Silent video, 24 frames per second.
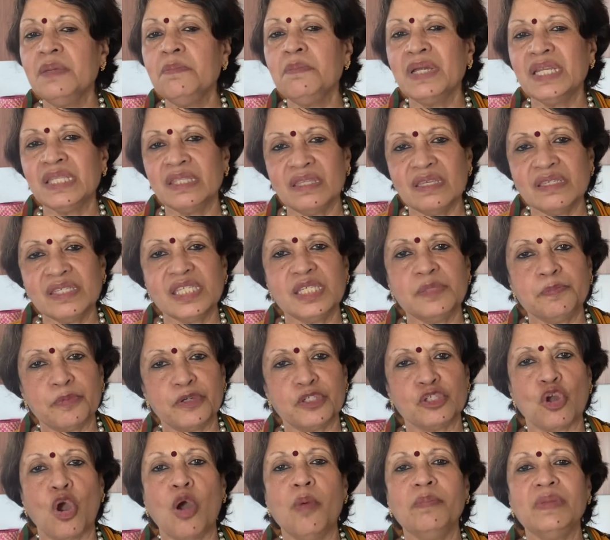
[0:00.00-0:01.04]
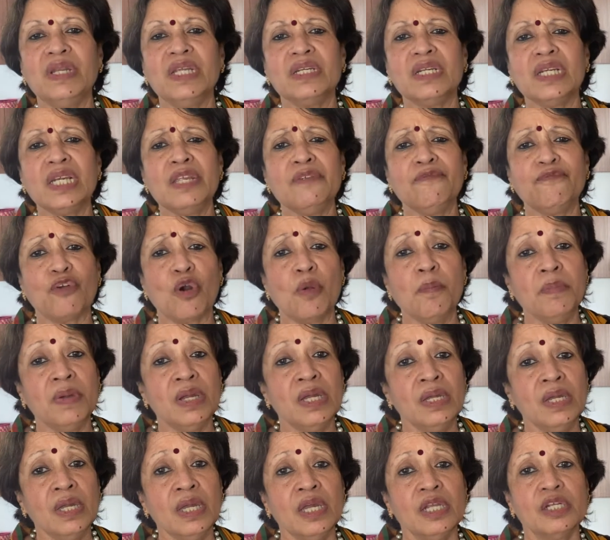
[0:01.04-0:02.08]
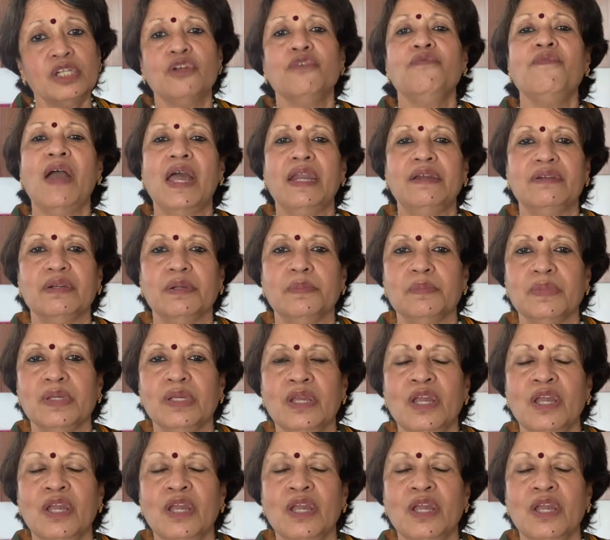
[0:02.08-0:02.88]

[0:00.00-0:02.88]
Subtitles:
but this is predominantly from Trivandrum.